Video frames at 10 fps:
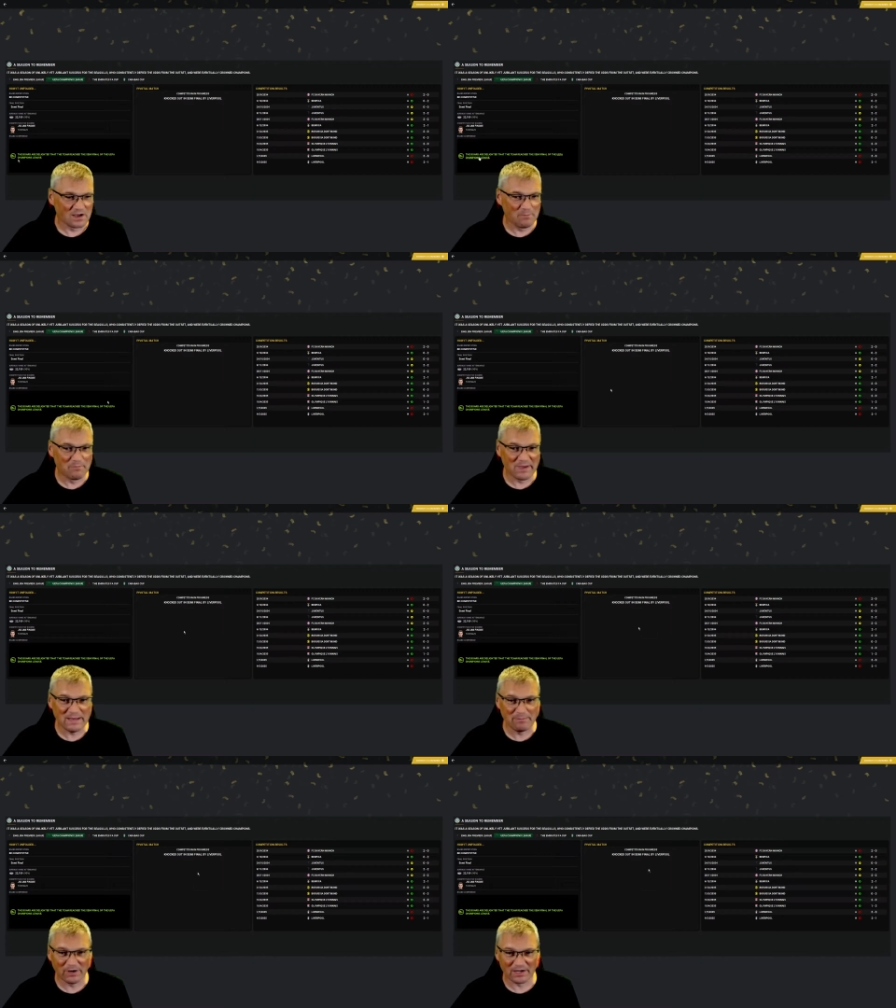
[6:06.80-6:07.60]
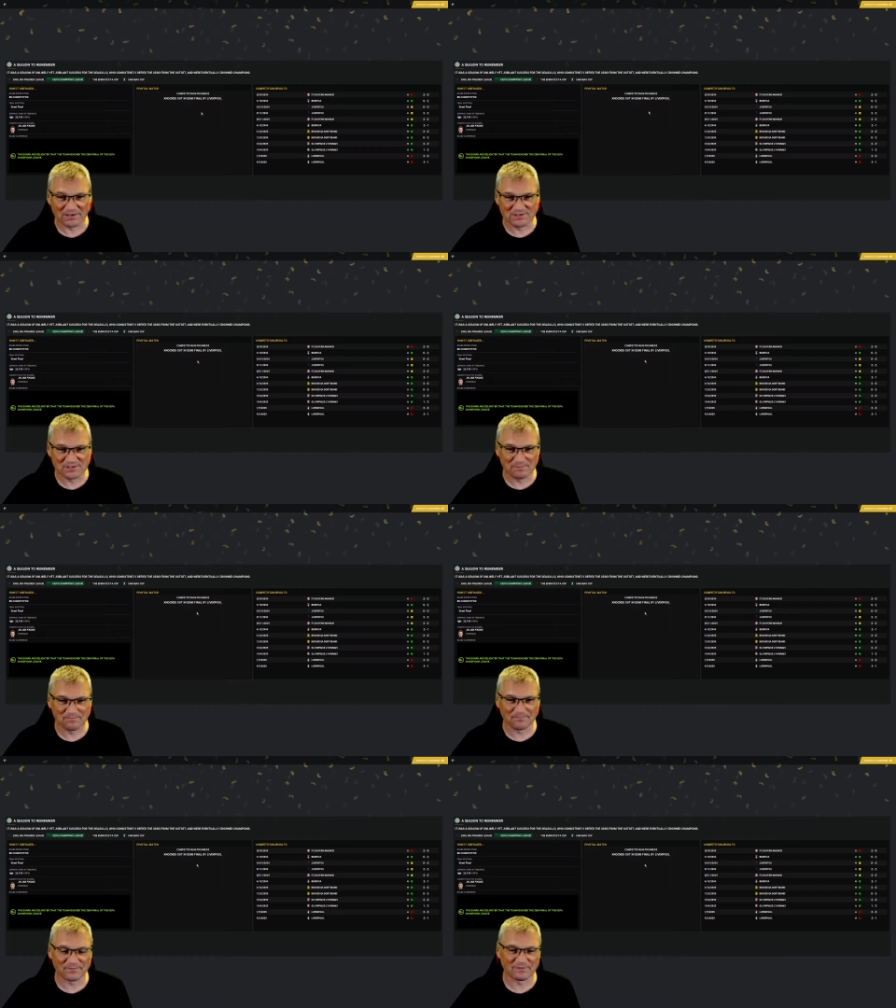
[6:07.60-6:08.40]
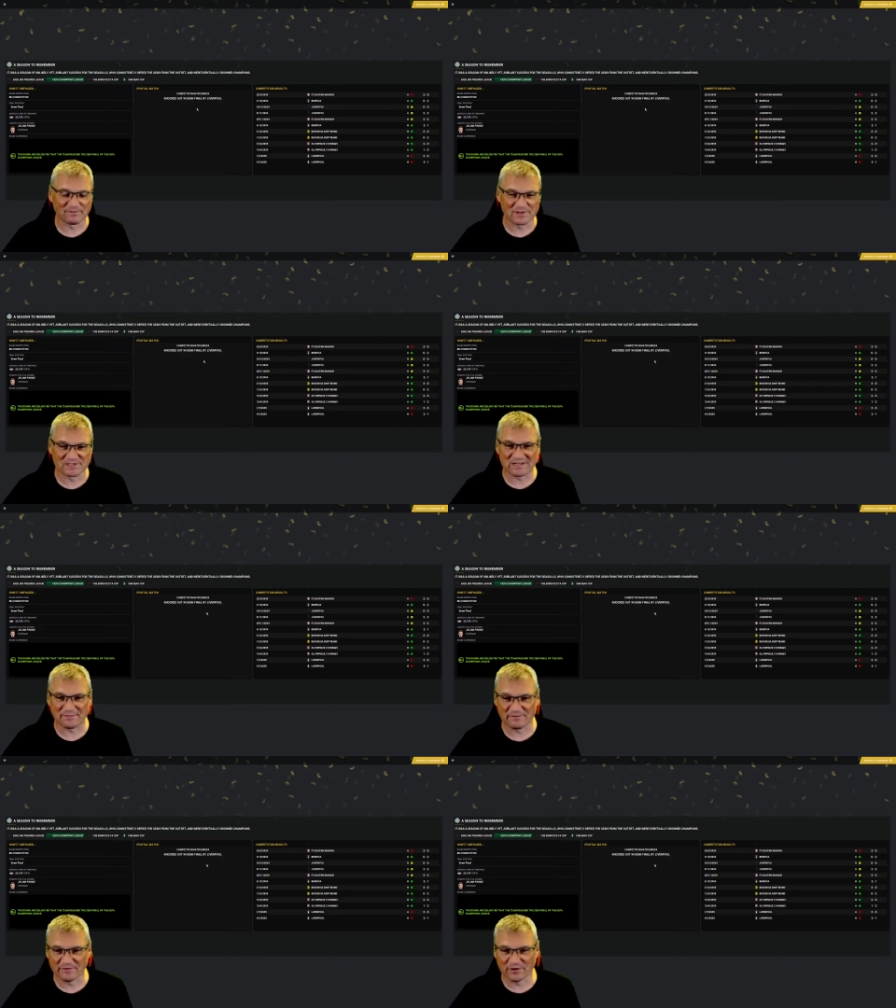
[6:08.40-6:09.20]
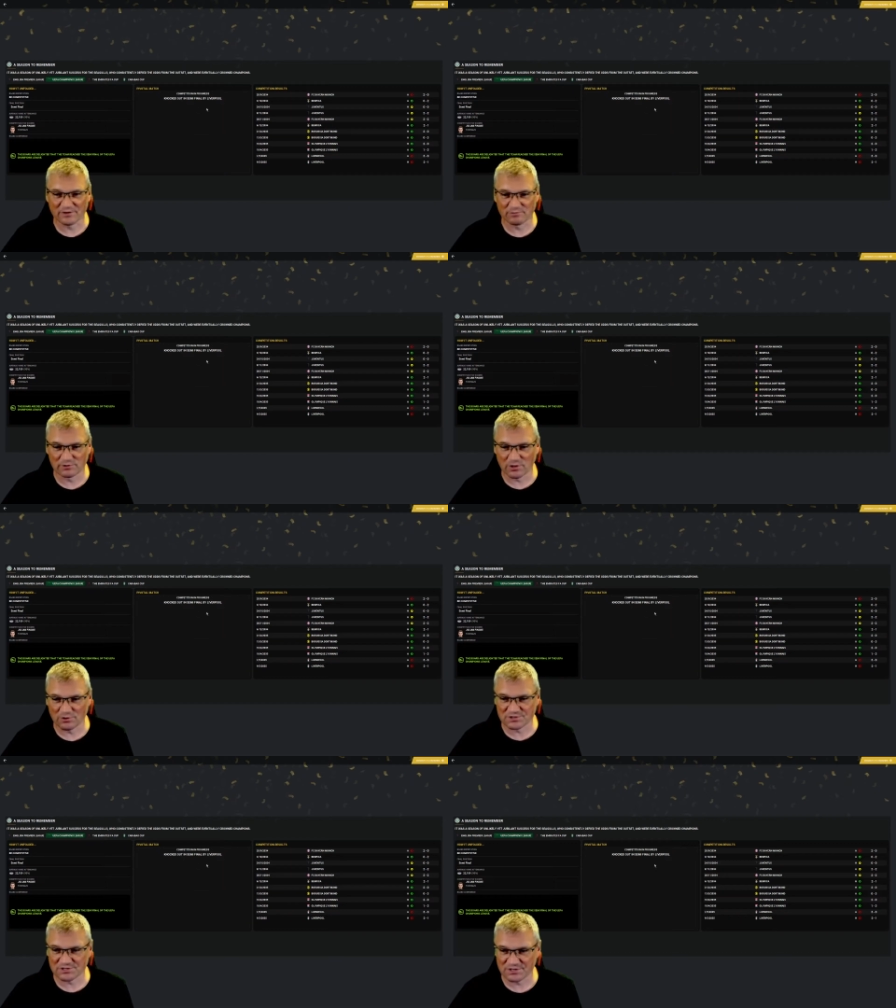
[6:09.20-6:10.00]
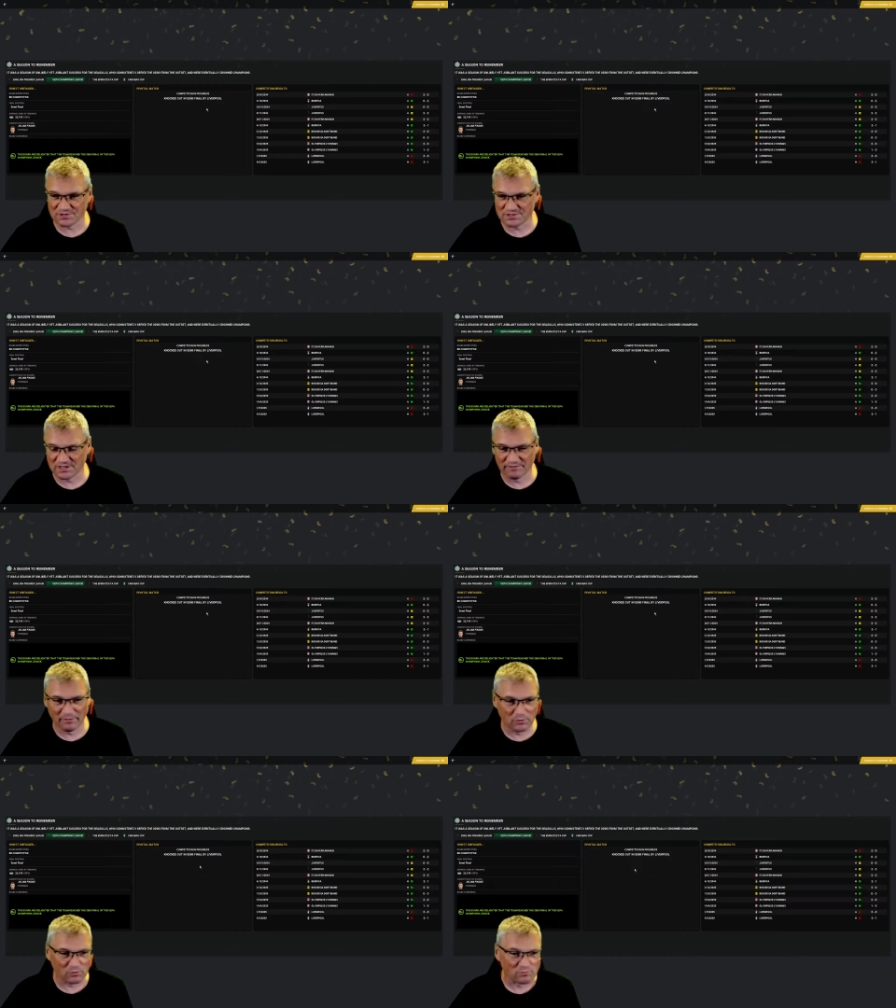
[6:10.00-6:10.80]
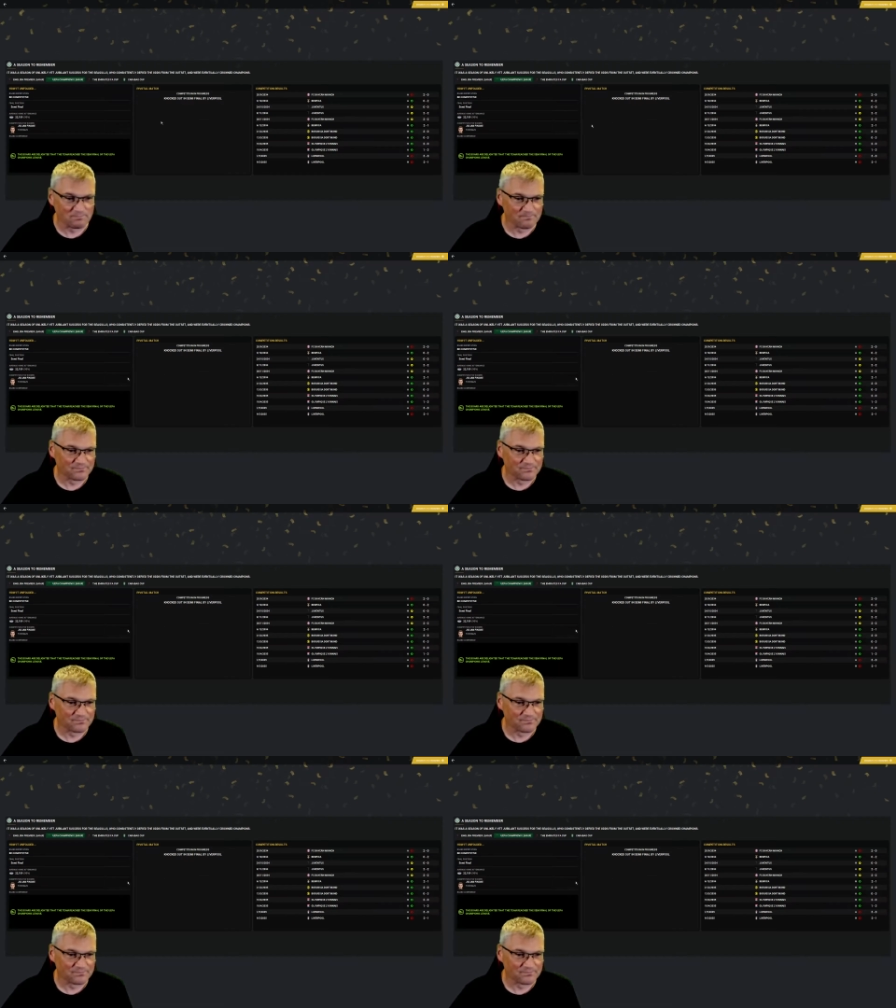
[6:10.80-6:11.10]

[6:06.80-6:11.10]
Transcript: A B plus for the semi final loss to Liverpool.